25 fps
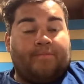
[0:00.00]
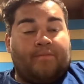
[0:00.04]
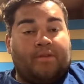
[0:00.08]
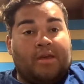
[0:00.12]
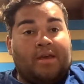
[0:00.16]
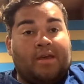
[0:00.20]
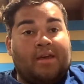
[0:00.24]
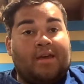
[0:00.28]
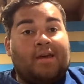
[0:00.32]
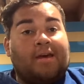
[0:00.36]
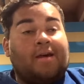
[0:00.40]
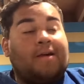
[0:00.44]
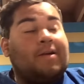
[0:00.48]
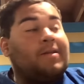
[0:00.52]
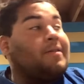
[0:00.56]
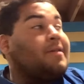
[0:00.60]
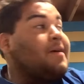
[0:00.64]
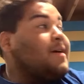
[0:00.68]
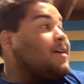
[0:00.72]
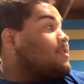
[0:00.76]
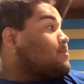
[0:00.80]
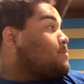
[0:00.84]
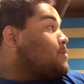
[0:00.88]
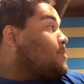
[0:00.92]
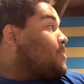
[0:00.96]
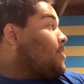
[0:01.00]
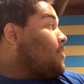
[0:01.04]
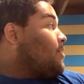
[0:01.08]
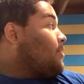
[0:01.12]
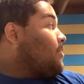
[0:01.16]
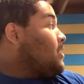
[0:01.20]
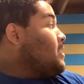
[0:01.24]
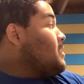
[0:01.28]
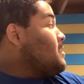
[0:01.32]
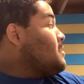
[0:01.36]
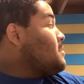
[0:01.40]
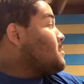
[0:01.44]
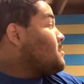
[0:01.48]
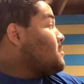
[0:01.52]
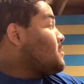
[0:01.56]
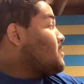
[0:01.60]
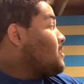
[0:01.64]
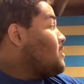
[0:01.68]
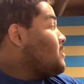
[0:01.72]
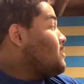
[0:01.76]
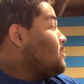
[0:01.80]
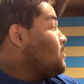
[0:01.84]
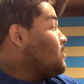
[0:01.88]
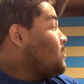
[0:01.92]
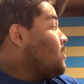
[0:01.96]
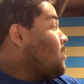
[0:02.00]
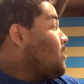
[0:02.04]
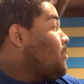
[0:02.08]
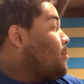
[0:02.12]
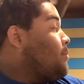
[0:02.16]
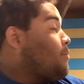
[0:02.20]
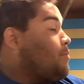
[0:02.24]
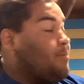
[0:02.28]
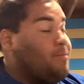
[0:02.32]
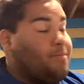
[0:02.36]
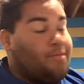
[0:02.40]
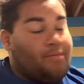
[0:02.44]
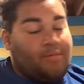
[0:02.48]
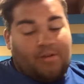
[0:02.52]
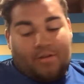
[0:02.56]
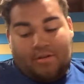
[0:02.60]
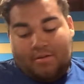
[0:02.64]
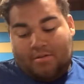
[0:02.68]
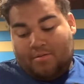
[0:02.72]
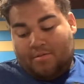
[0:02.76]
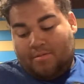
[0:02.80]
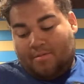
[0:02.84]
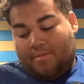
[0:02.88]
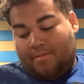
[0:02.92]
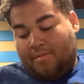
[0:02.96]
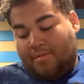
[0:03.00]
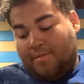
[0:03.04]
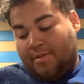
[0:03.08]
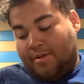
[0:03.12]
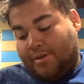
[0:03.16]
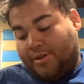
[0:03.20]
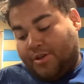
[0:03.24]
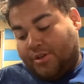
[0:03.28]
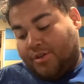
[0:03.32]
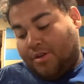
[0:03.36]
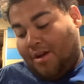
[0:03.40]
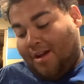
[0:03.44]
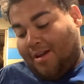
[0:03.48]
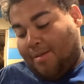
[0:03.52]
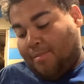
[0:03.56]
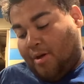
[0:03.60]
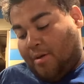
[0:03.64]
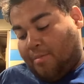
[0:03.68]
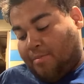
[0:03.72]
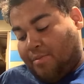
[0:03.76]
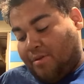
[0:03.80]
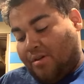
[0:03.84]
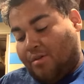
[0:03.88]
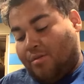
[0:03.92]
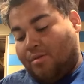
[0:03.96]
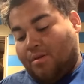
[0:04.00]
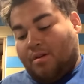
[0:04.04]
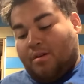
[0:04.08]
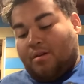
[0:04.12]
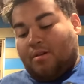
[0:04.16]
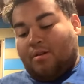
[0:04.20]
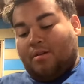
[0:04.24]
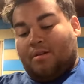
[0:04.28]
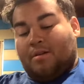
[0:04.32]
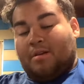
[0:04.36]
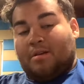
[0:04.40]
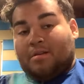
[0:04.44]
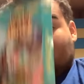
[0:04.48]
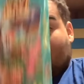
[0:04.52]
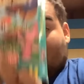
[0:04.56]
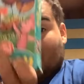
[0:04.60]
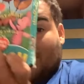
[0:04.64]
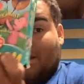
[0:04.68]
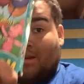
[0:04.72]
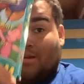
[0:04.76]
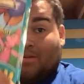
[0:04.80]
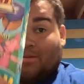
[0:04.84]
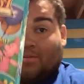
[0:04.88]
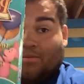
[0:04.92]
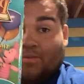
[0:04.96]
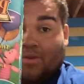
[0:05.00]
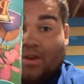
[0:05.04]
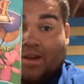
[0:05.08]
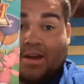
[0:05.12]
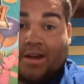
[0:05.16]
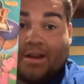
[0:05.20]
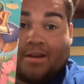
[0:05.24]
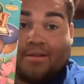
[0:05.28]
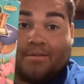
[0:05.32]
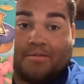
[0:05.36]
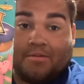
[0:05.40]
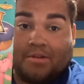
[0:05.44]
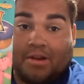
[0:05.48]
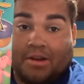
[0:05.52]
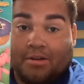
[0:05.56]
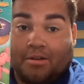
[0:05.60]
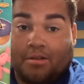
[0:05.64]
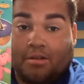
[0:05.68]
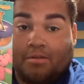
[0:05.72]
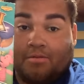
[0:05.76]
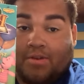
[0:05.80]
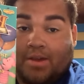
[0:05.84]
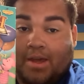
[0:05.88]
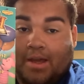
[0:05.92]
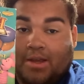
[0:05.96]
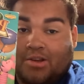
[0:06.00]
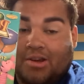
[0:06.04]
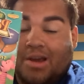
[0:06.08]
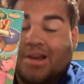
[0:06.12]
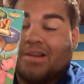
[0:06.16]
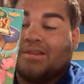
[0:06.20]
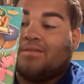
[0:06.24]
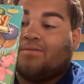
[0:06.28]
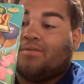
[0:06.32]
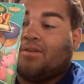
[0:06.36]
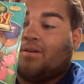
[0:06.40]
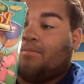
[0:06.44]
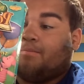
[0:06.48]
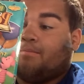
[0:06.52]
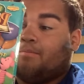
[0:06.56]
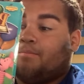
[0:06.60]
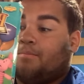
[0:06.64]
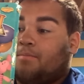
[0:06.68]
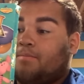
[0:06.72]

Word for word: And last but not least, since um, we're just talking about Pooh, we got a, another VHS of him.